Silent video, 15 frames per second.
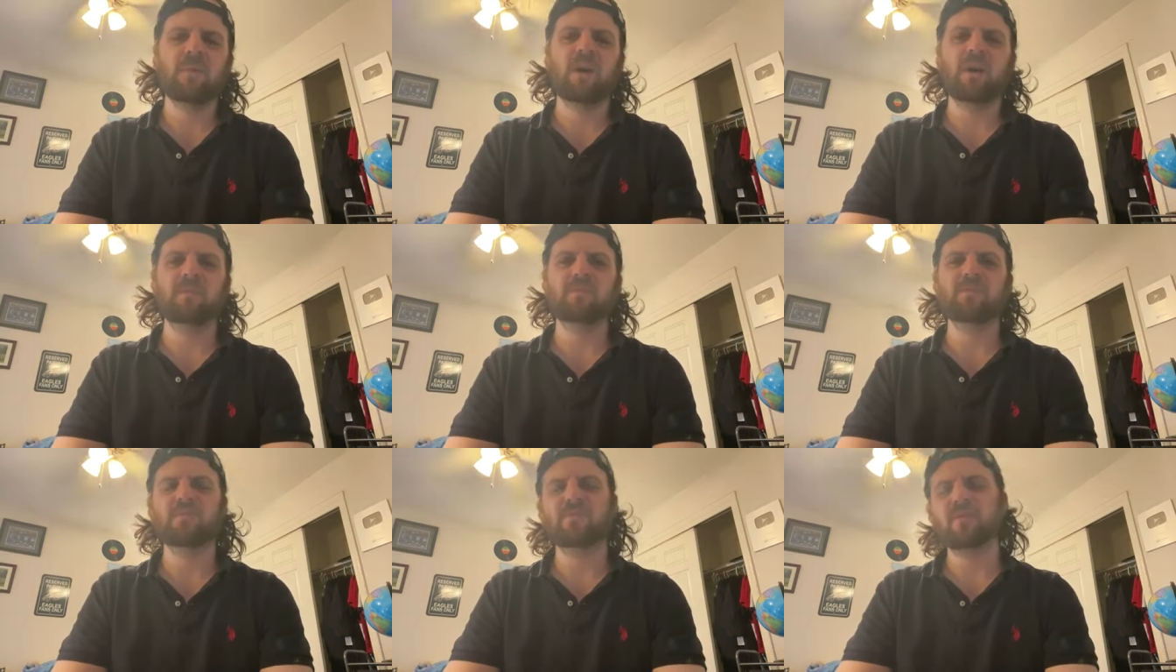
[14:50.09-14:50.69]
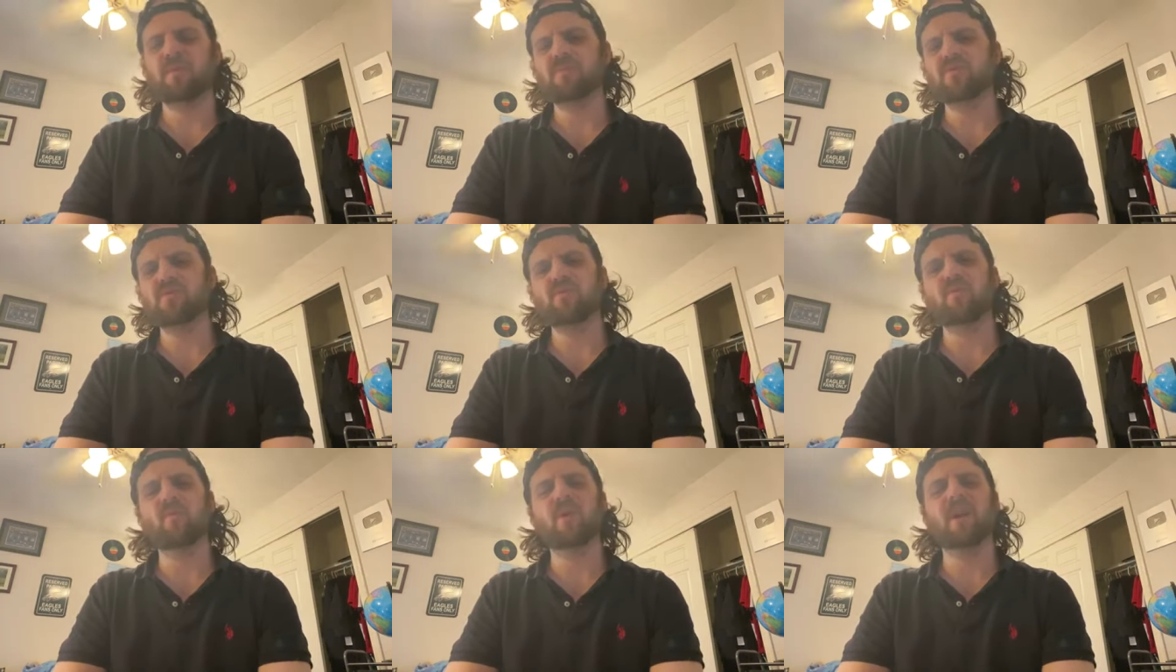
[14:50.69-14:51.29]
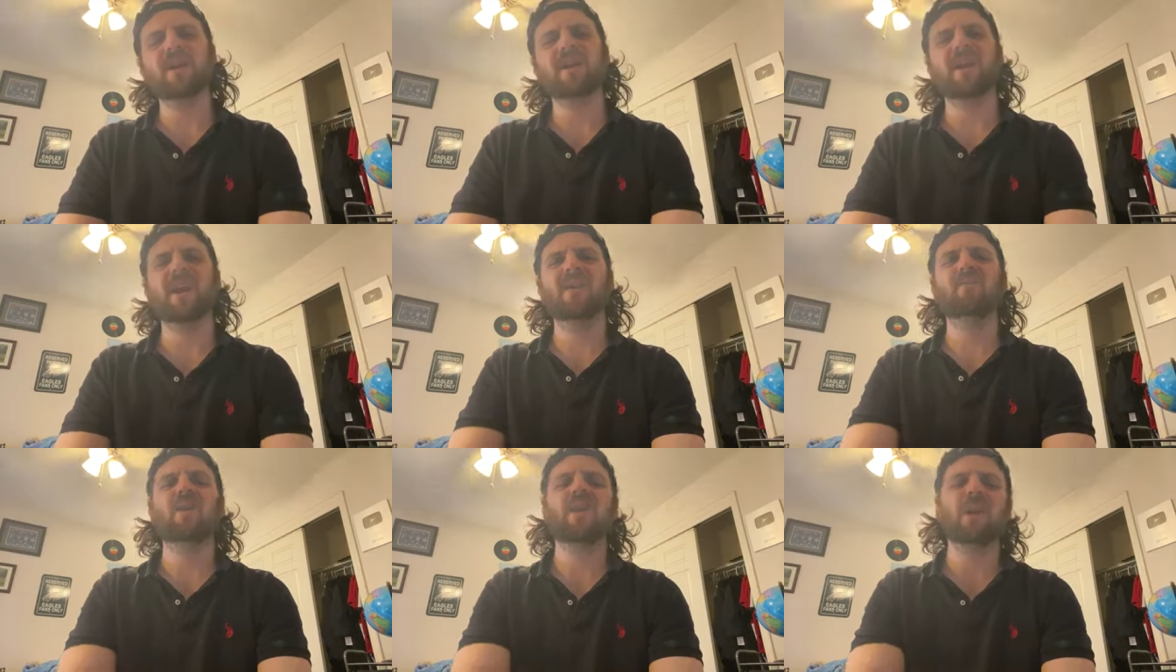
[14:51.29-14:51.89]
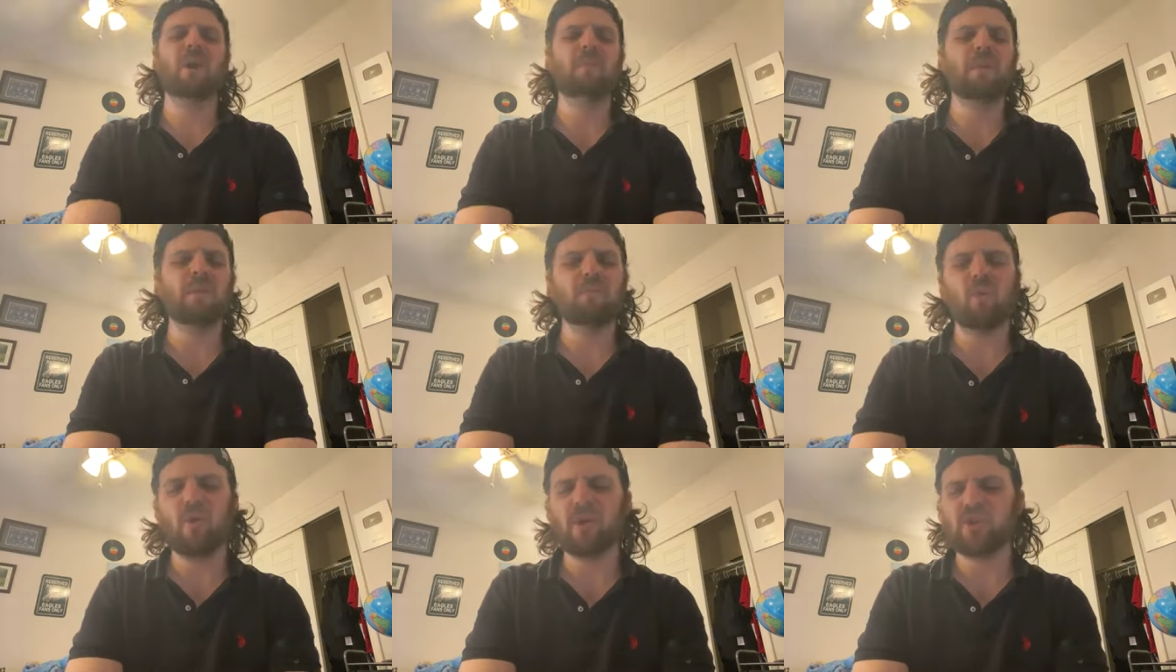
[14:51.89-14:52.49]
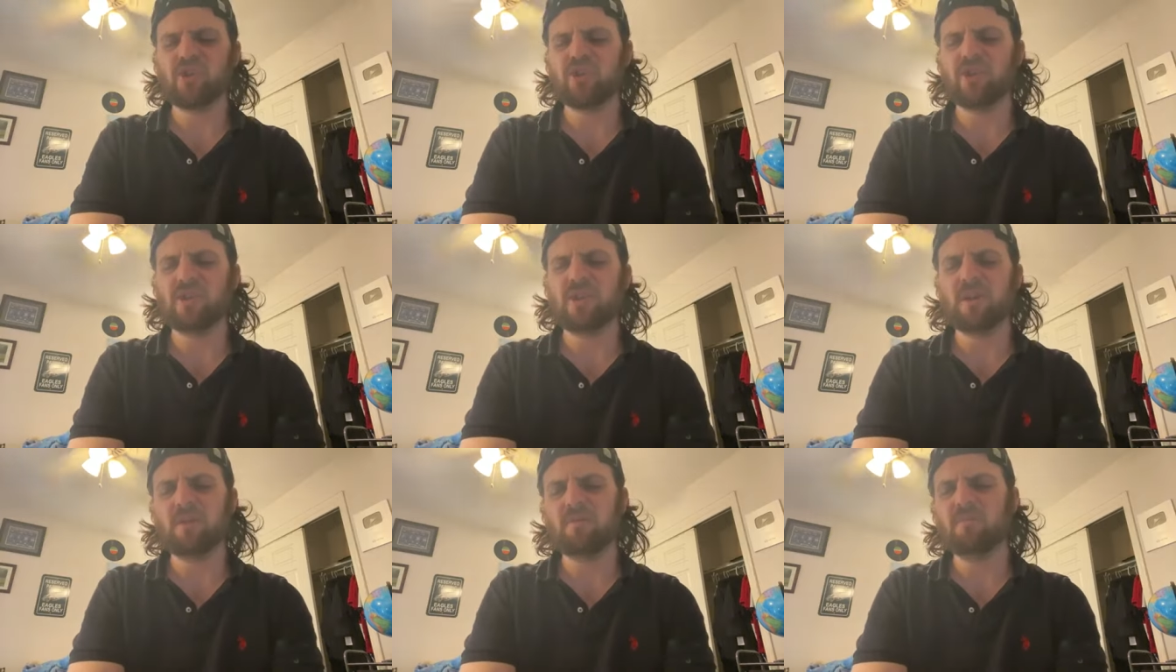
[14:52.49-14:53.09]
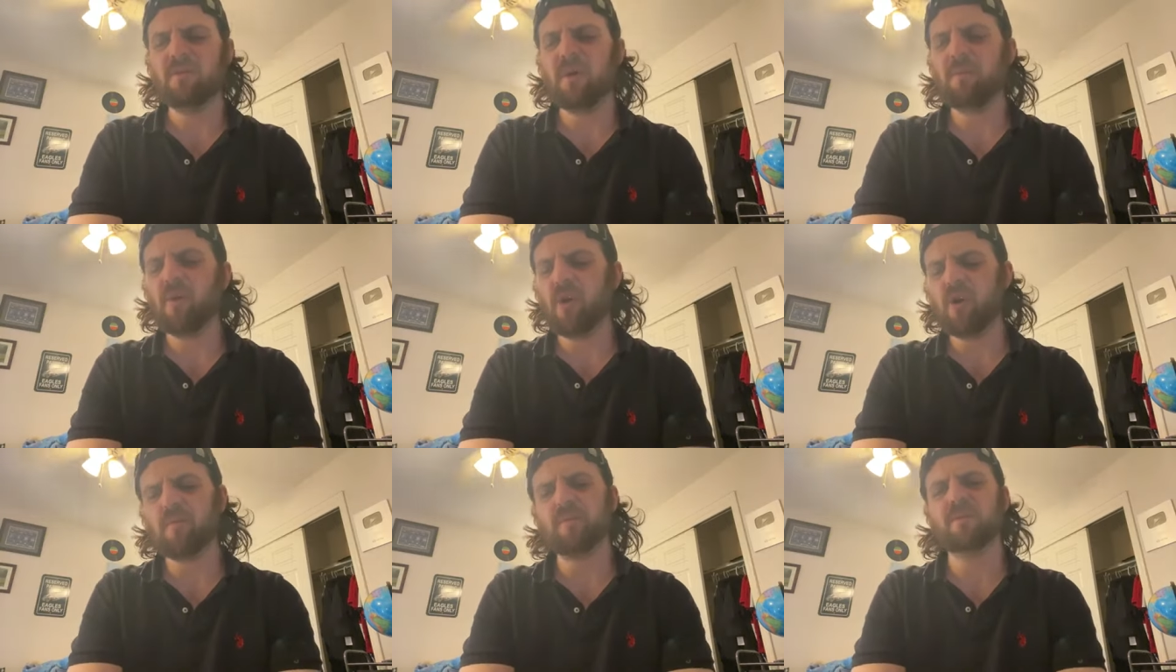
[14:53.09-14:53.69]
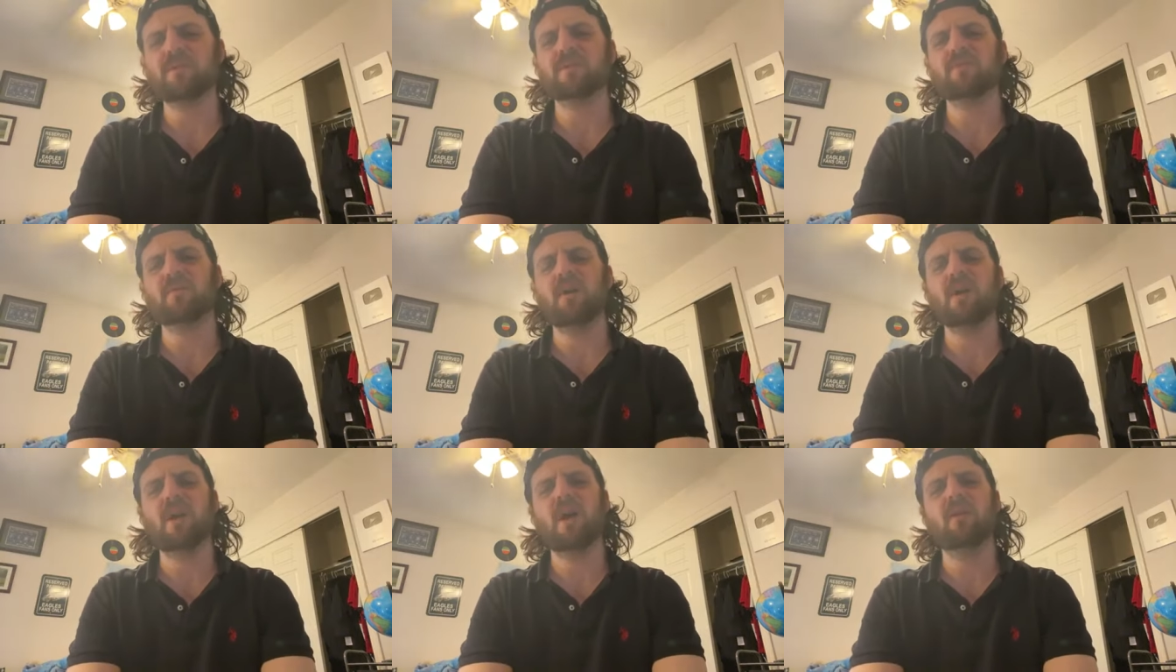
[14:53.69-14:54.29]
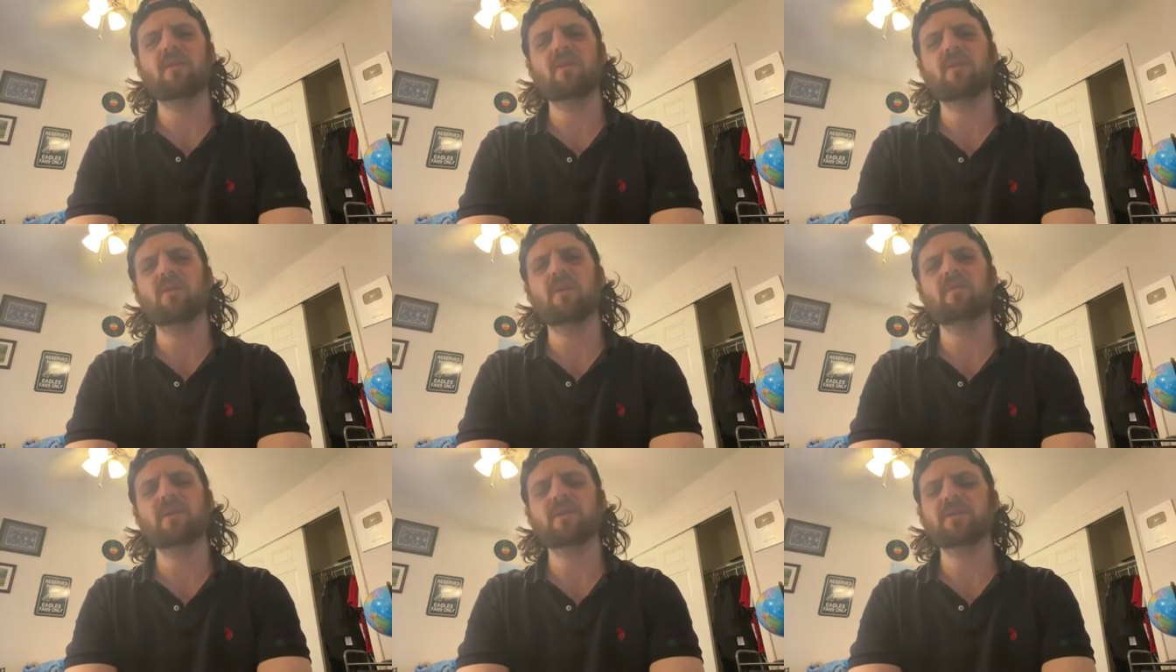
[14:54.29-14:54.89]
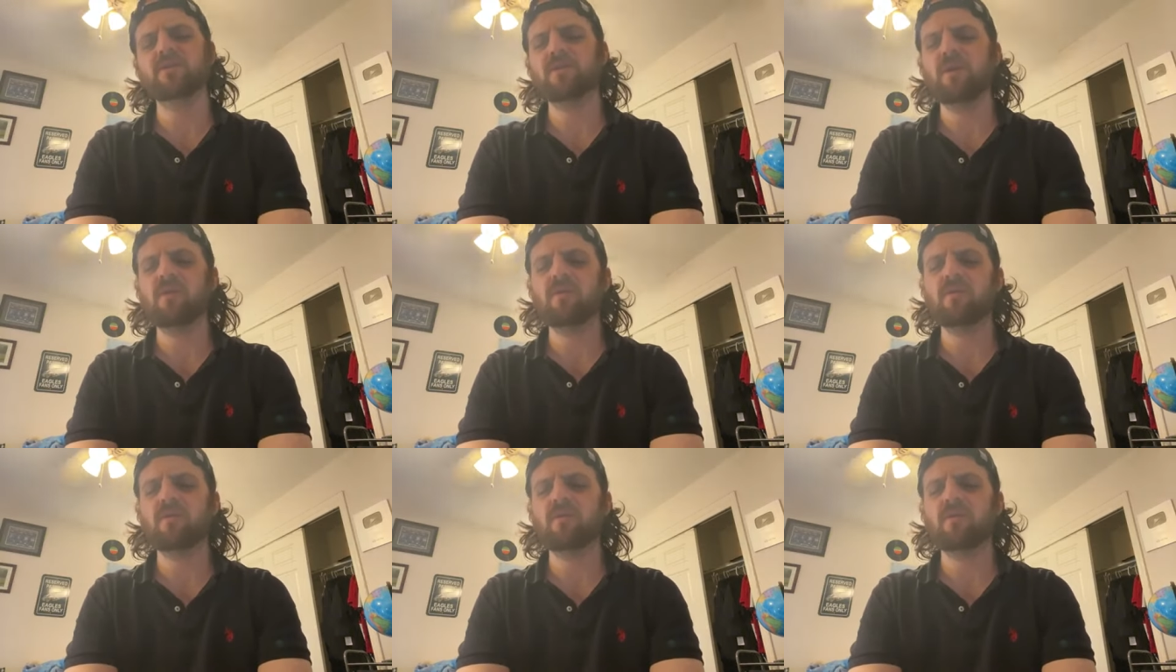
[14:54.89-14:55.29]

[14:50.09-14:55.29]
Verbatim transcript: I'm I'm doing what I can right now, but I'm questioning my purpose right now. You know what I mean? So